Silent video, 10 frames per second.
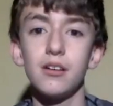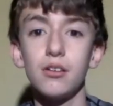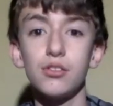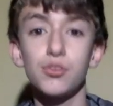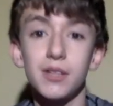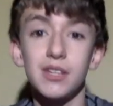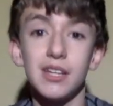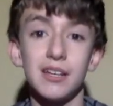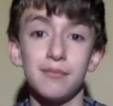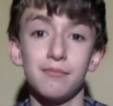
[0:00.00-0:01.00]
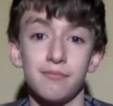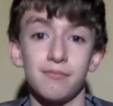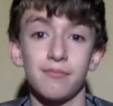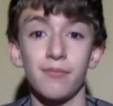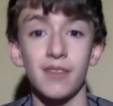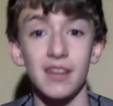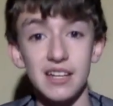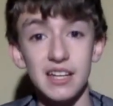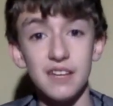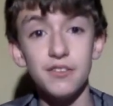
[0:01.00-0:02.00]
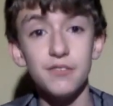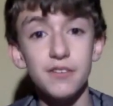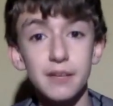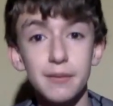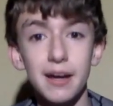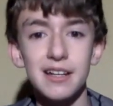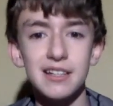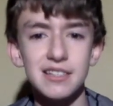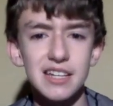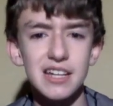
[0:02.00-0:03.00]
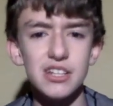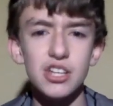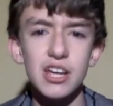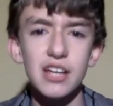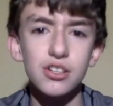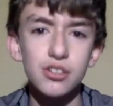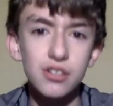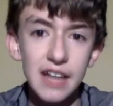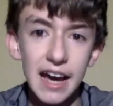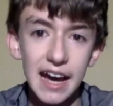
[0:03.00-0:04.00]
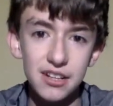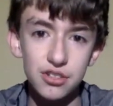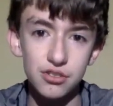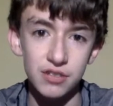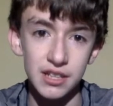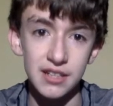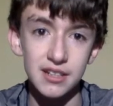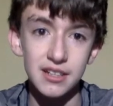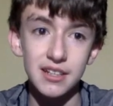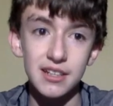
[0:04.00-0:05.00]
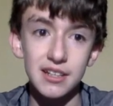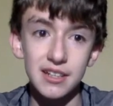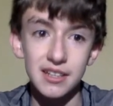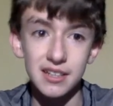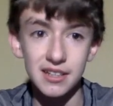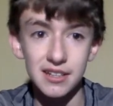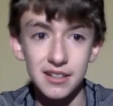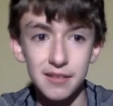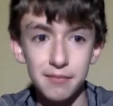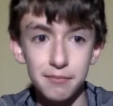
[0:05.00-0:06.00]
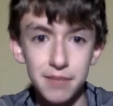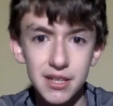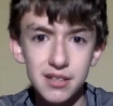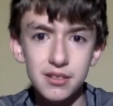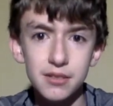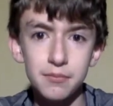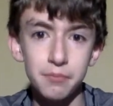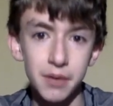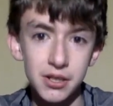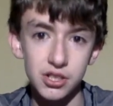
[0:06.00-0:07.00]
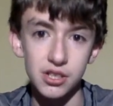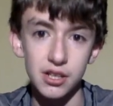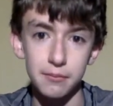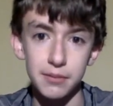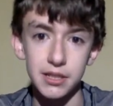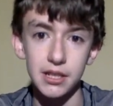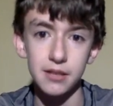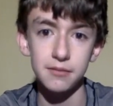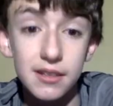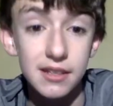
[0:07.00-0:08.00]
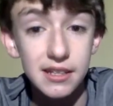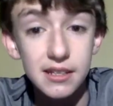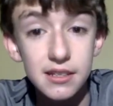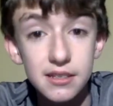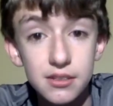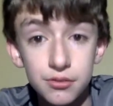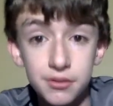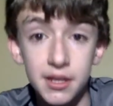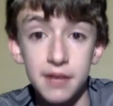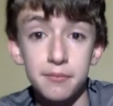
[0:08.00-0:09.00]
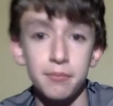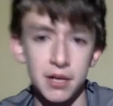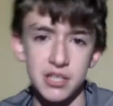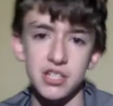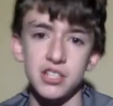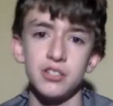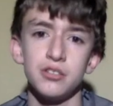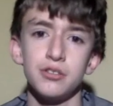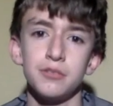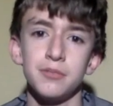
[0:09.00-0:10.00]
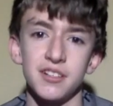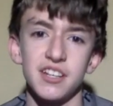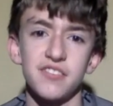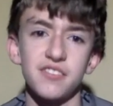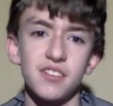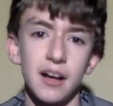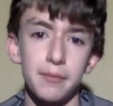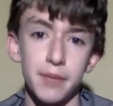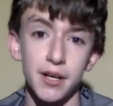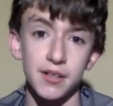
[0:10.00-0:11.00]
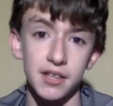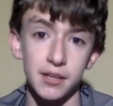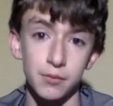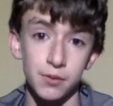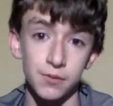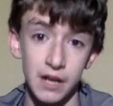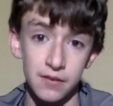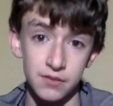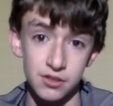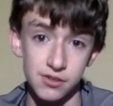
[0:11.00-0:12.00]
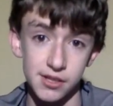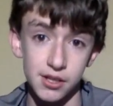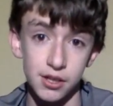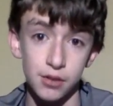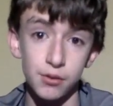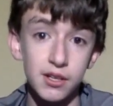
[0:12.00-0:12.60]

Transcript: Ultimately, if you think about it, Dian Sheng could actually be a good budget company. It is true that budget cubes are definitely a lot better than they were 5 years ago.